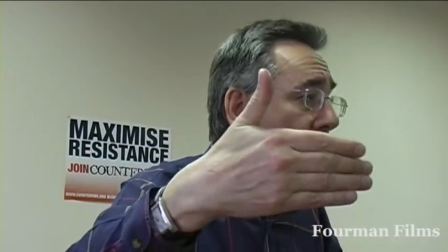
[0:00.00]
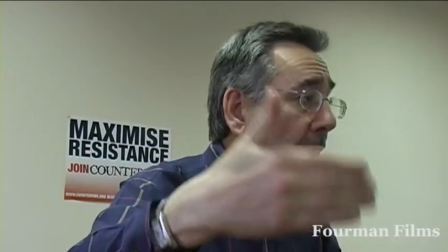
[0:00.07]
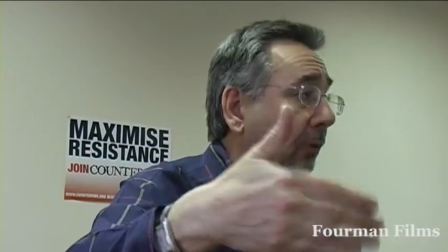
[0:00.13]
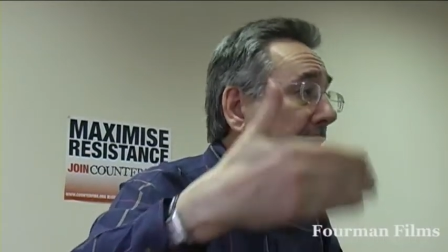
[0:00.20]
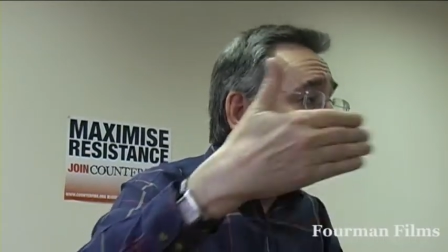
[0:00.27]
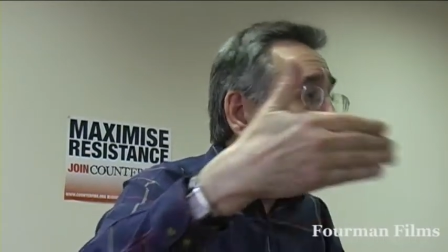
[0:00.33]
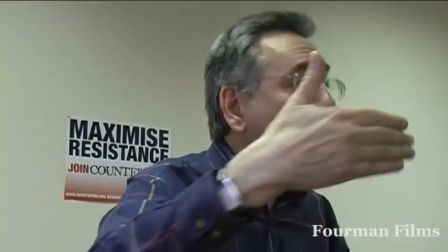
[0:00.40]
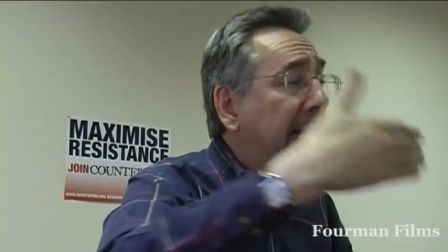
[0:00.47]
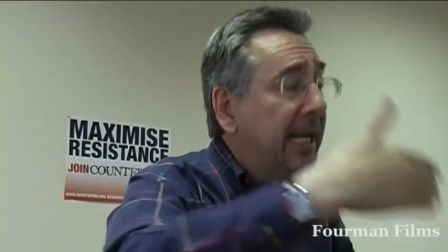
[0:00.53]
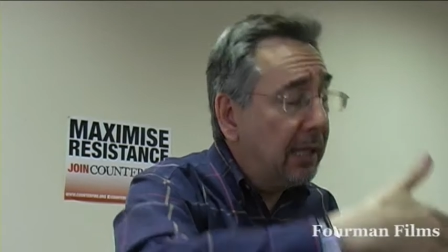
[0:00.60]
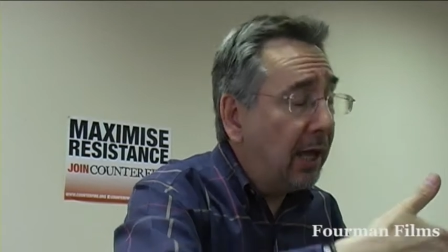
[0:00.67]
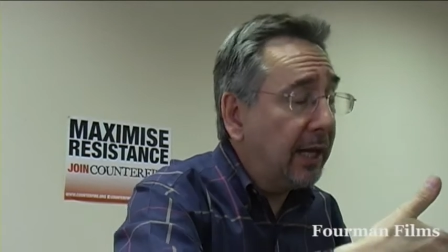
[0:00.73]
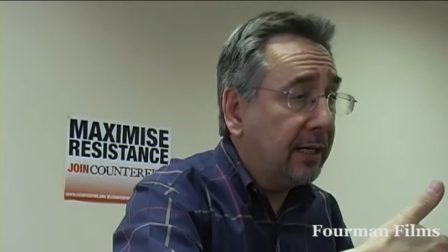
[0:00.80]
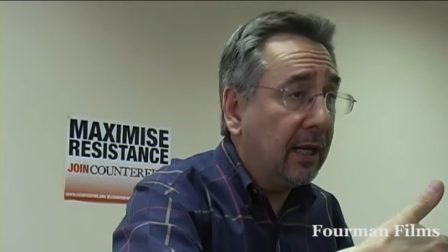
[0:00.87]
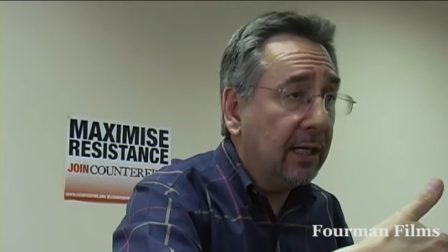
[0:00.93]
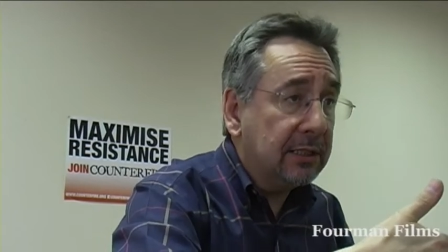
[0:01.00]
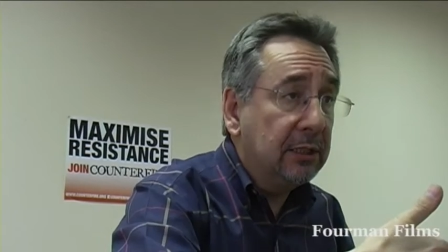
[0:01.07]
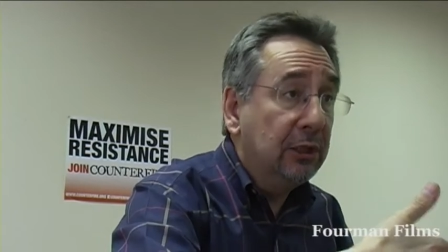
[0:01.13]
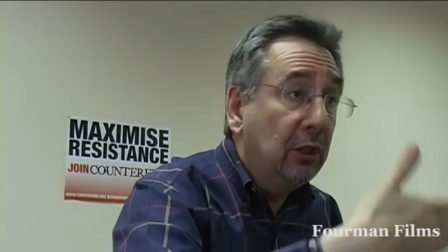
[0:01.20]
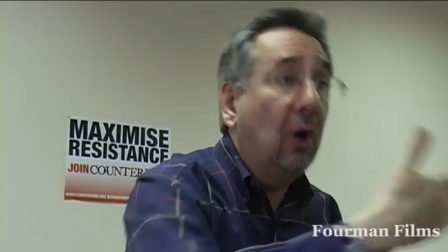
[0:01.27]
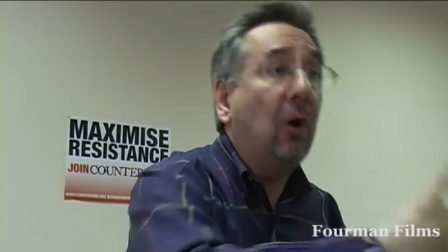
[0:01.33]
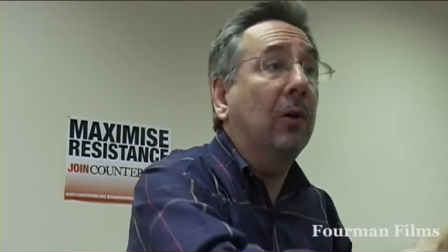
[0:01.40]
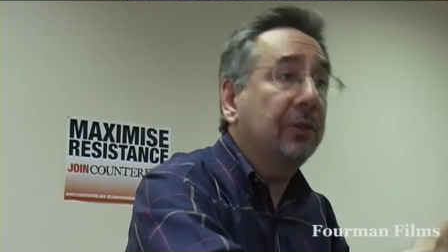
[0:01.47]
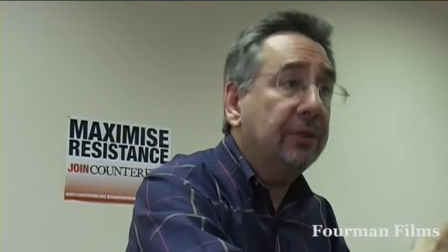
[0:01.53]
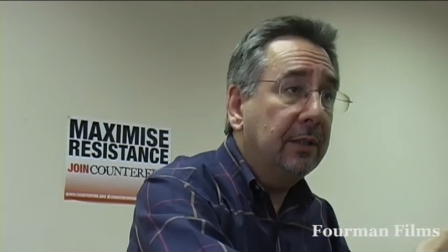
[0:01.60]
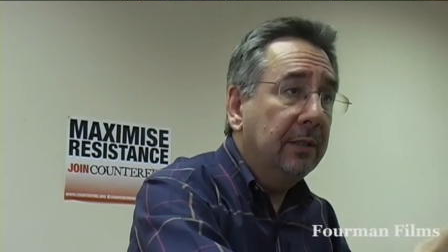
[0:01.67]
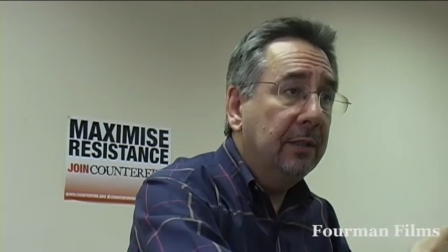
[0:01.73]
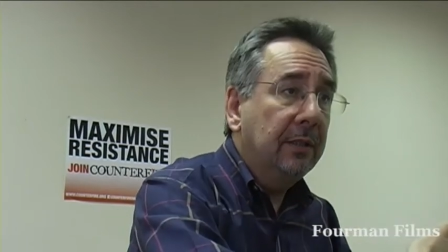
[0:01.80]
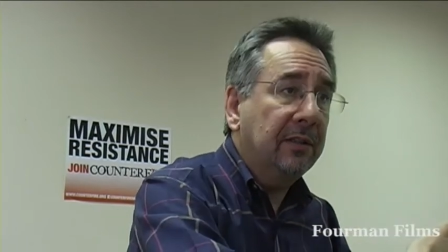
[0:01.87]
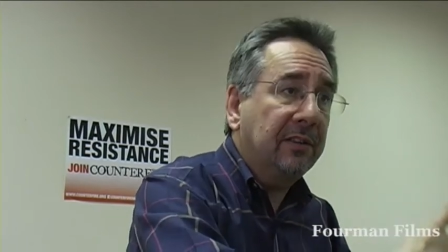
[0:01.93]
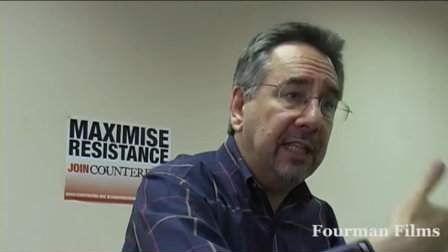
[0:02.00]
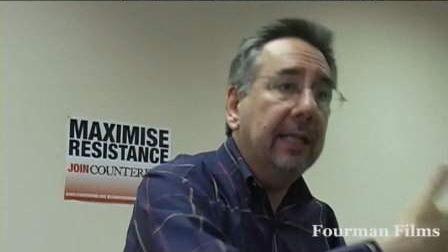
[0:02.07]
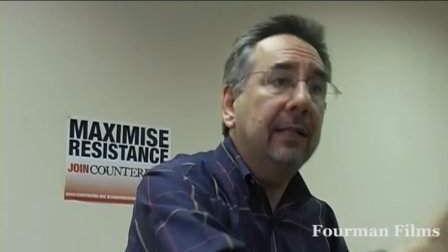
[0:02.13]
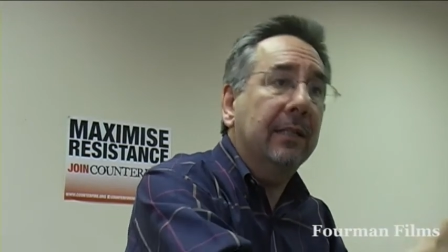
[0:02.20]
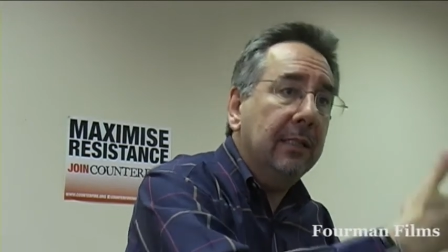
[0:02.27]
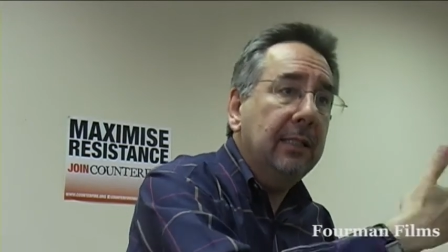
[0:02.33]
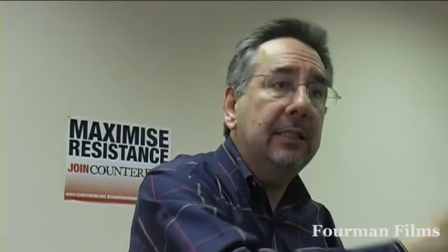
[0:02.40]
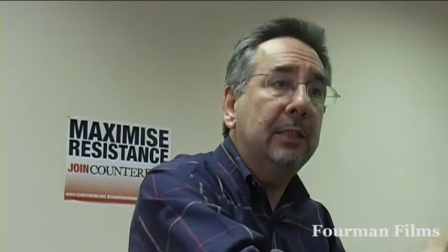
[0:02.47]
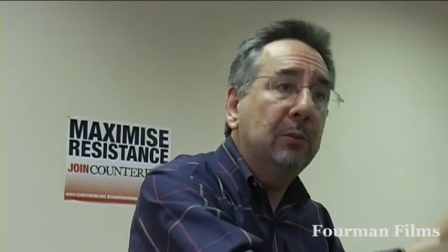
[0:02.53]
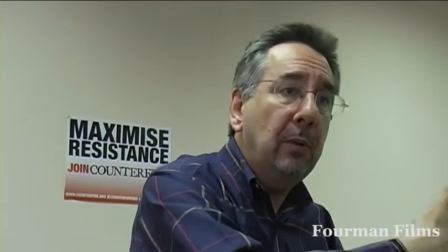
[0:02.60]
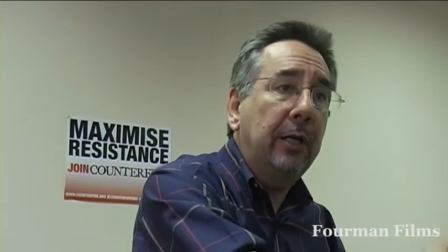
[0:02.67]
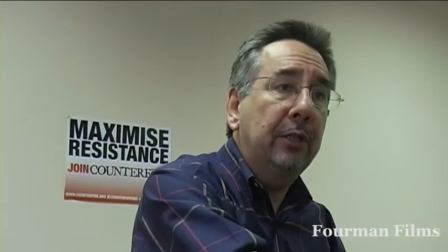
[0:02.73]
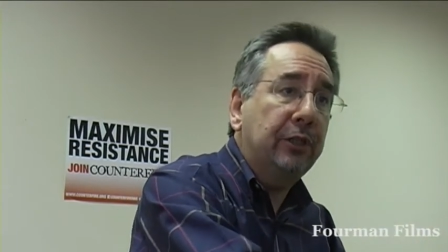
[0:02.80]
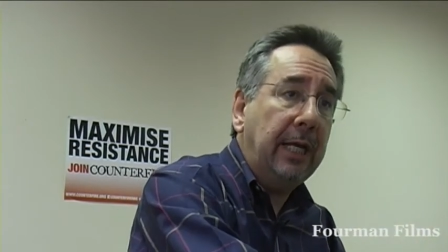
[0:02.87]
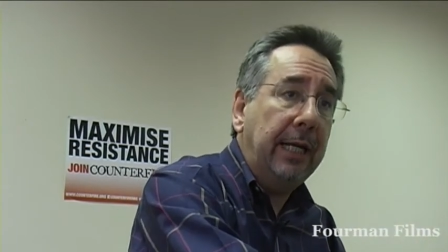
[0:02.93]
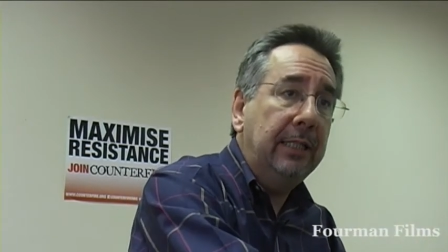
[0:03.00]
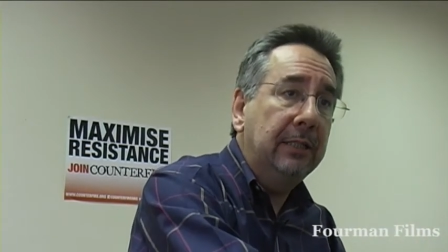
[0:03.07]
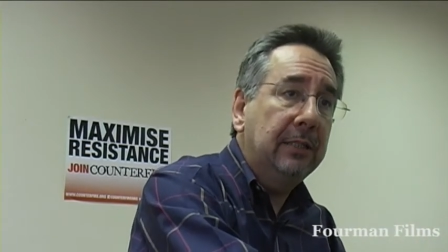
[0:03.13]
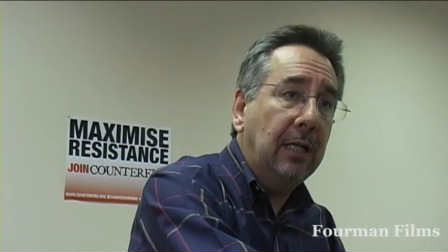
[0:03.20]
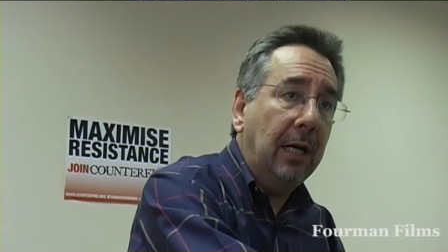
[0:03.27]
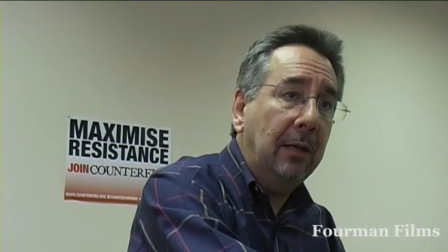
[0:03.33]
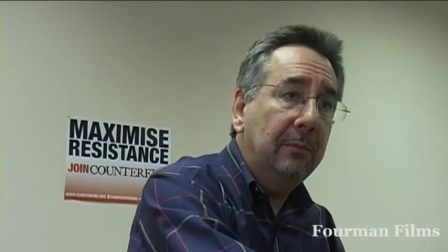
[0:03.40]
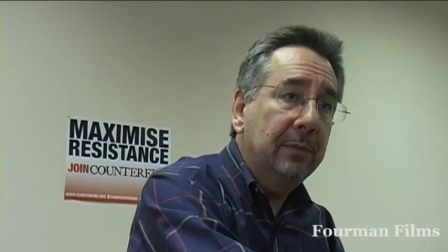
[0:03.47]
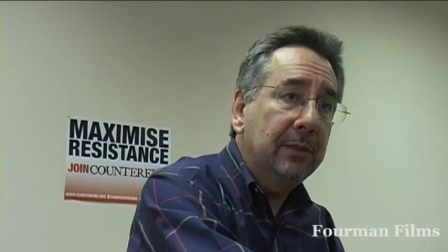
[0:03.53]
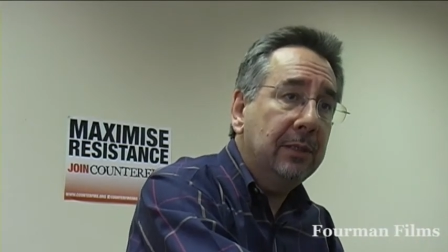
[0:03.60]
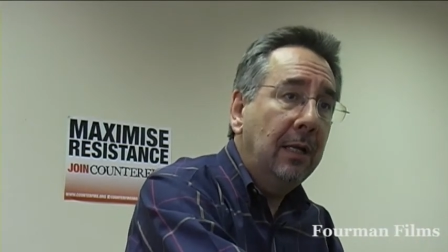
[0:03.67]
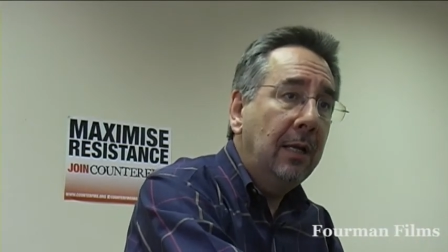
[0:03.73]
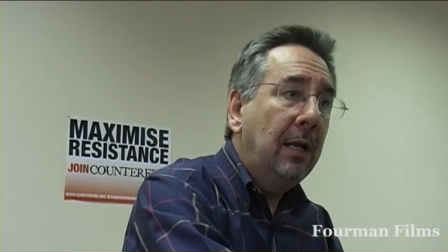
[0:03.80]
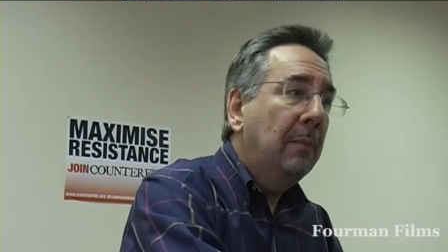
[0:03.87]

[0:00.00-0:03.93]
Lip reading: or they may, like us, not think that this is where change comes.